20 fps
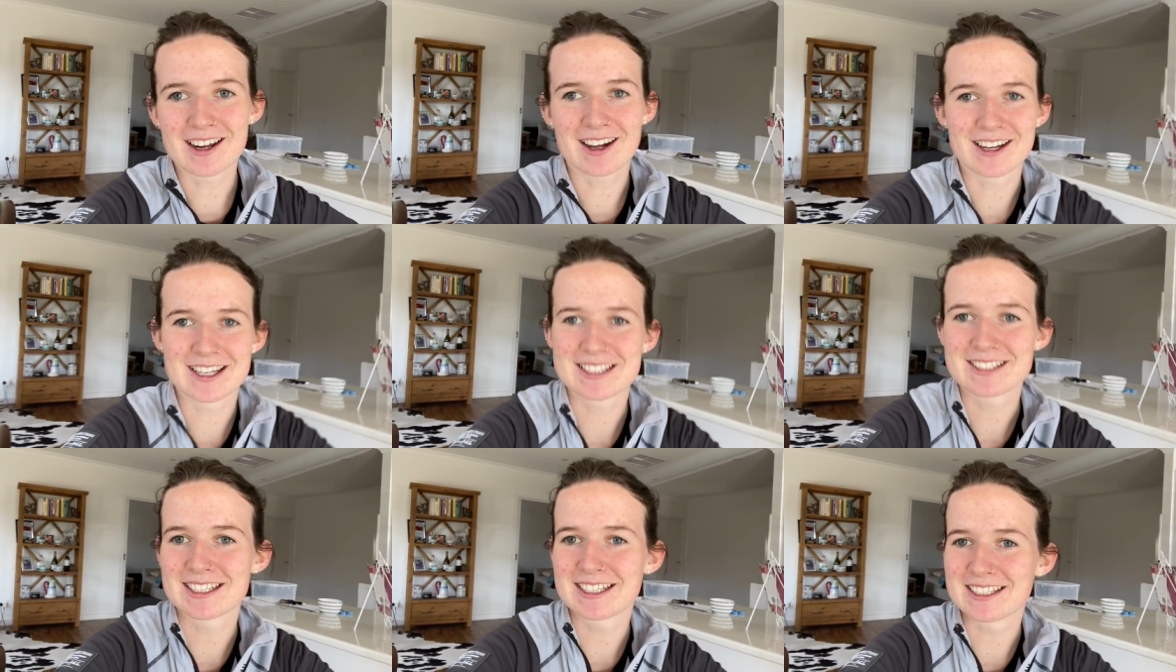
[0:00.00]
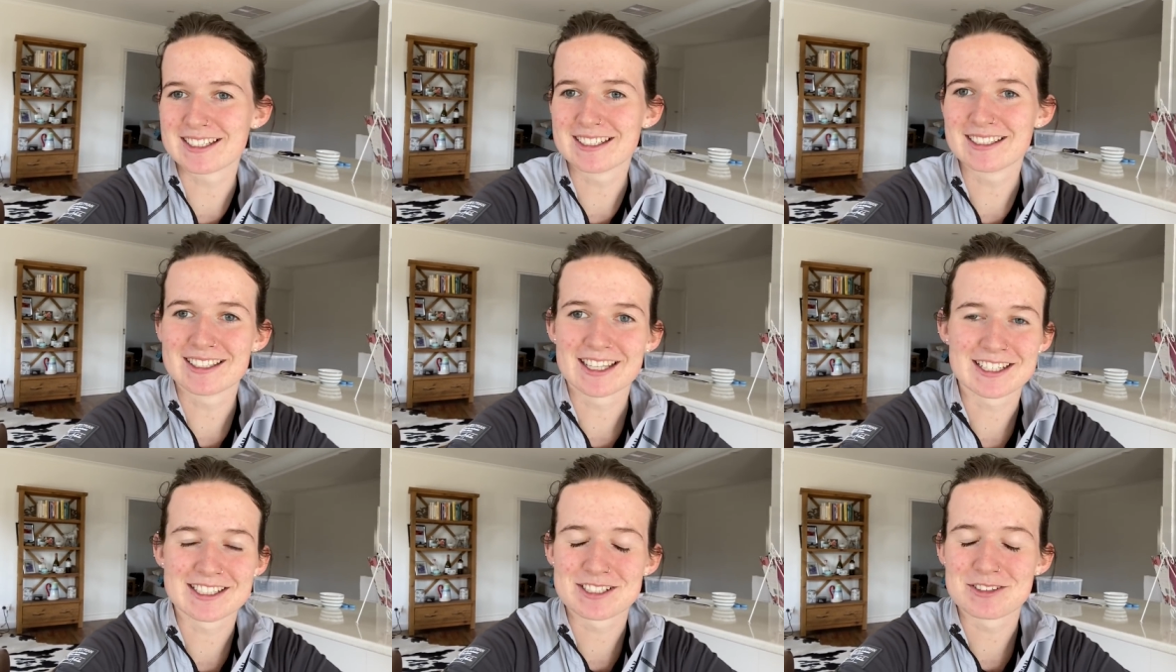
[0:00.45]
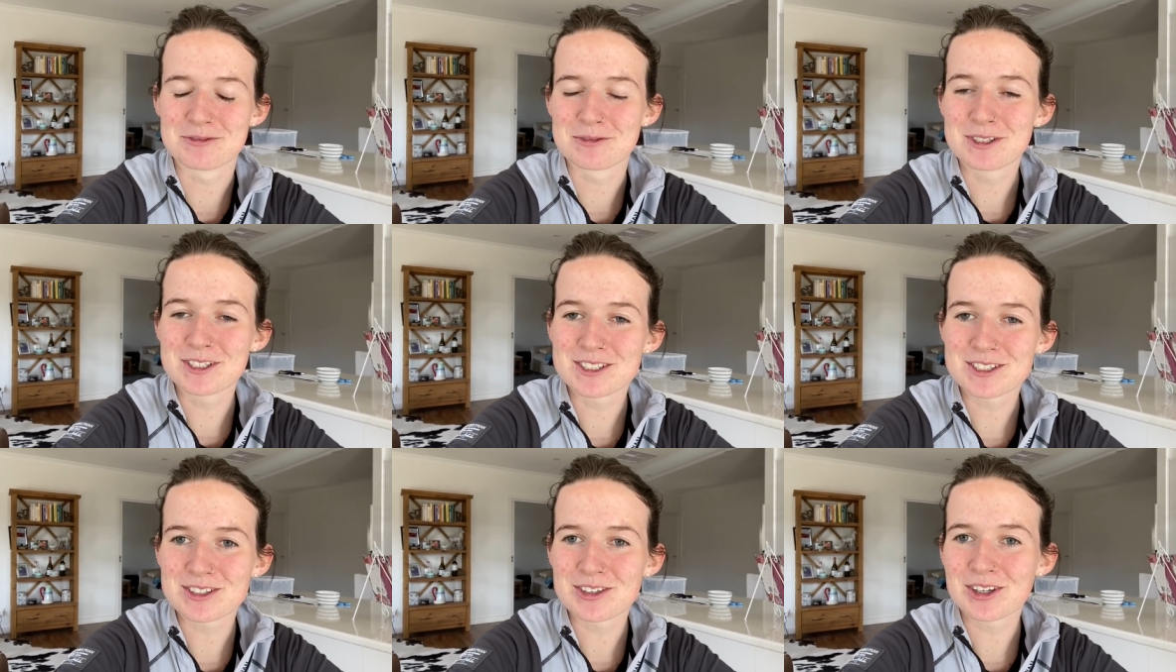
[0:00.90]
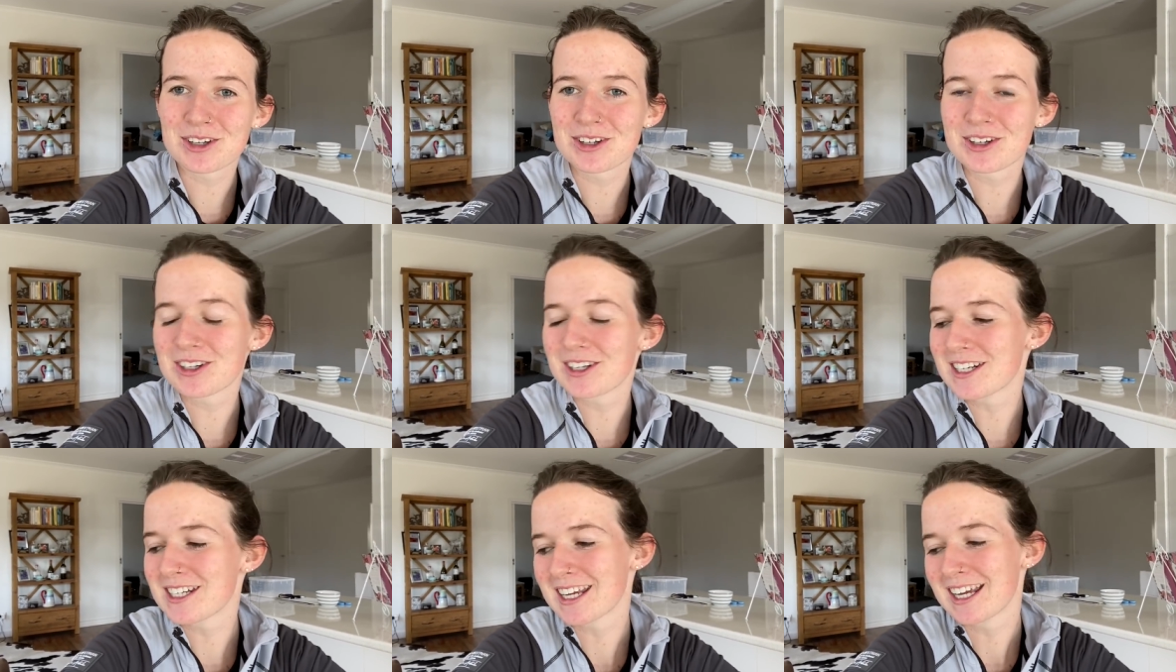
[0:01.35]
I said that didn't feel so
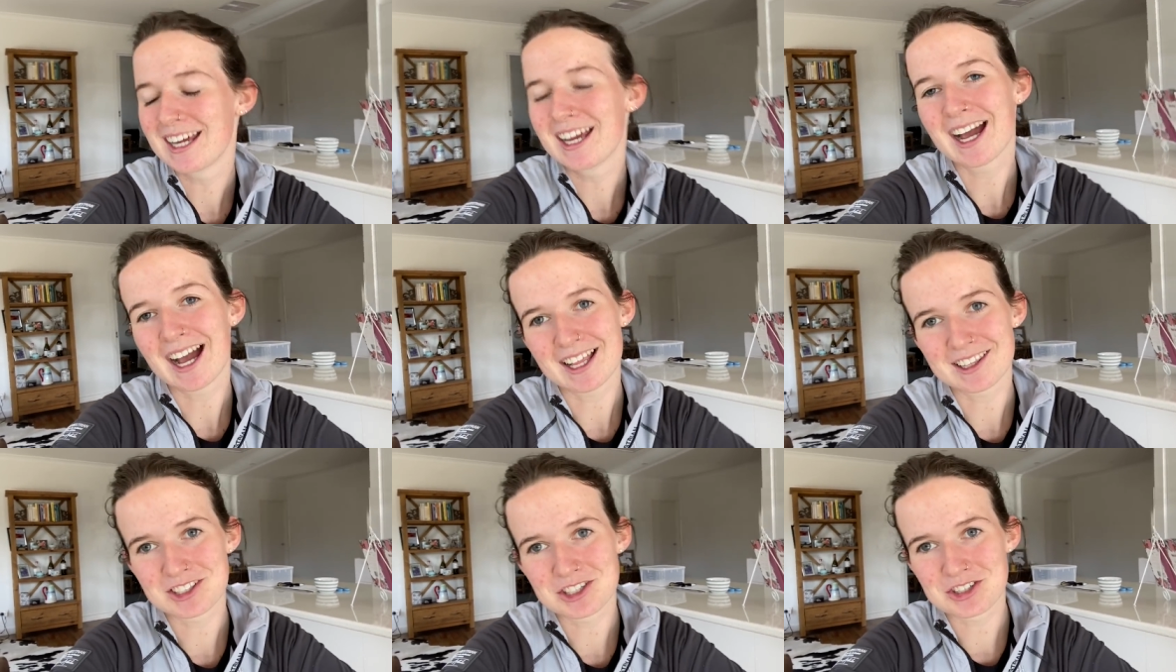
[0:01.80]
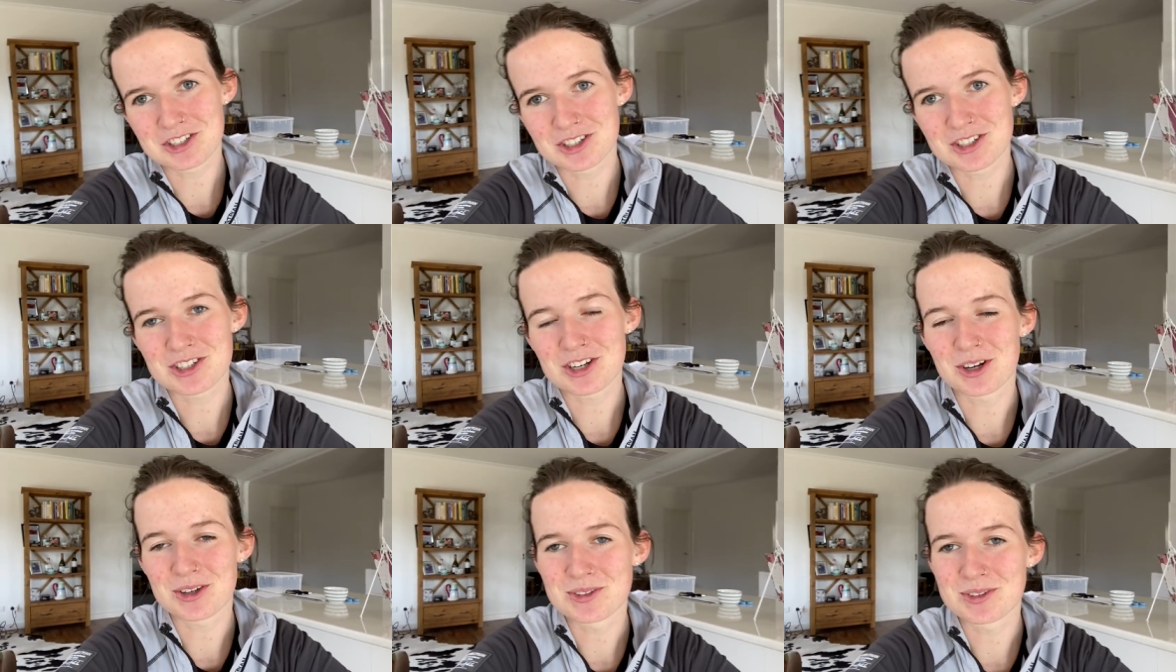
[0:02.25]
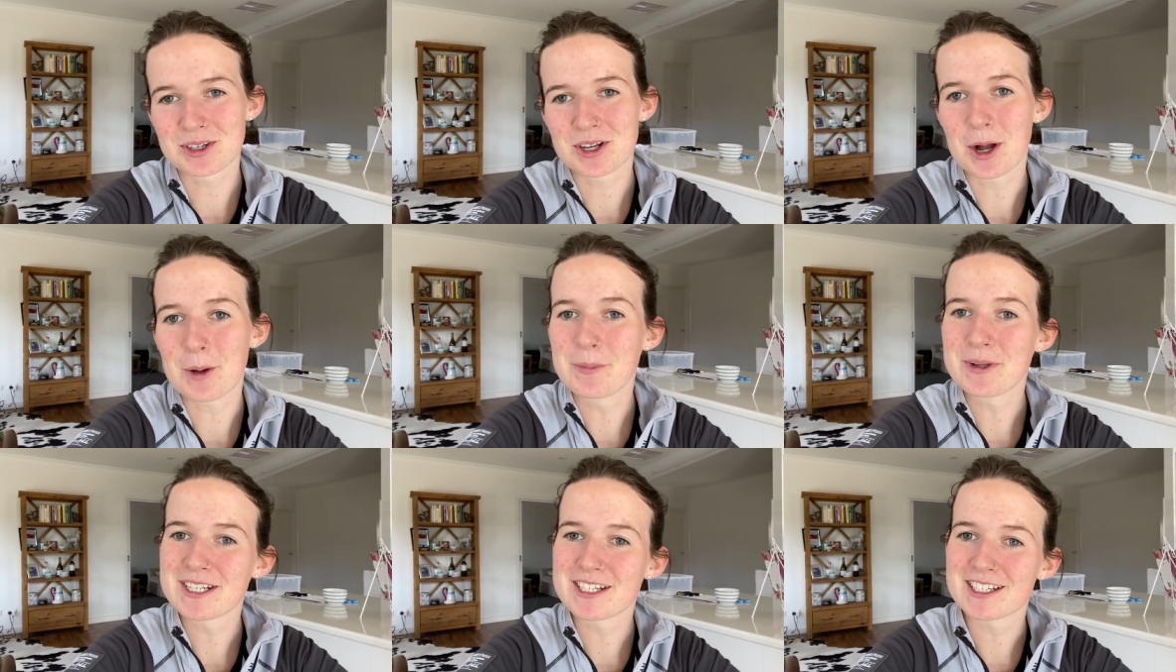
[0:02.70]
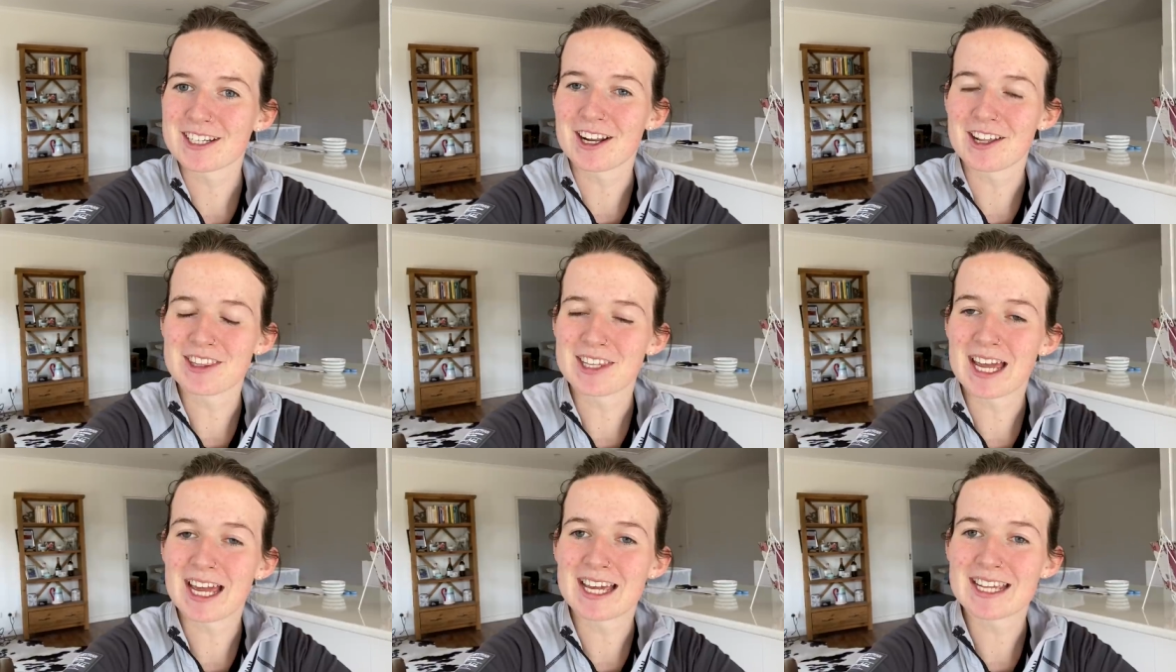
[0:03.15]
good, and the judge also commented
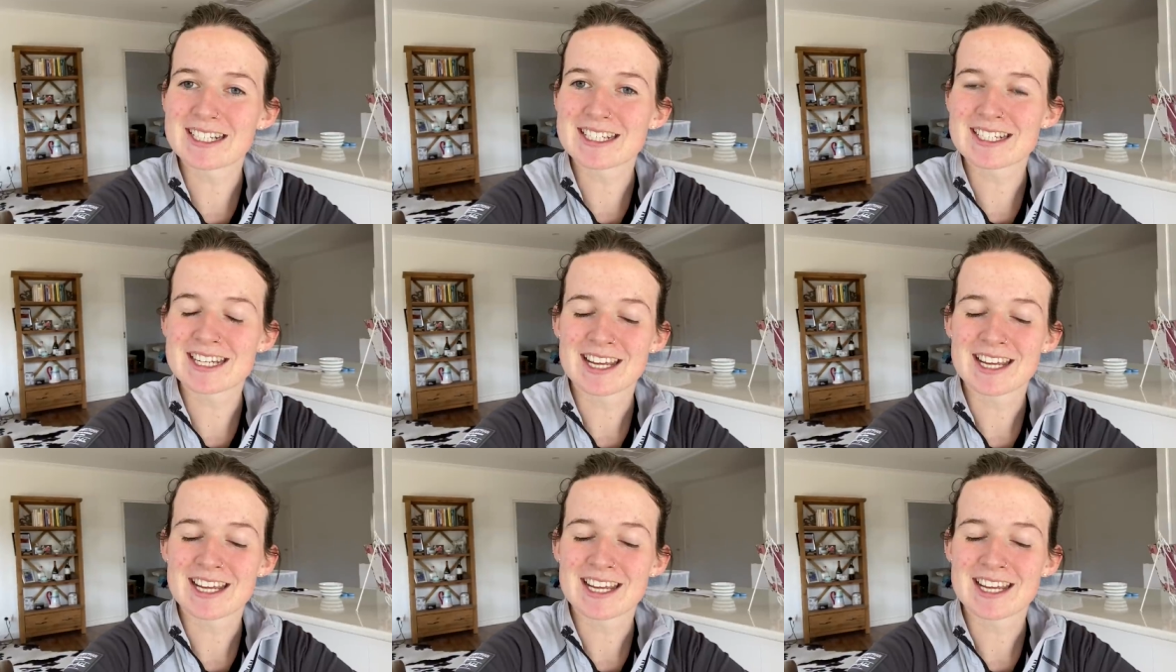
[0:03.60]
on that.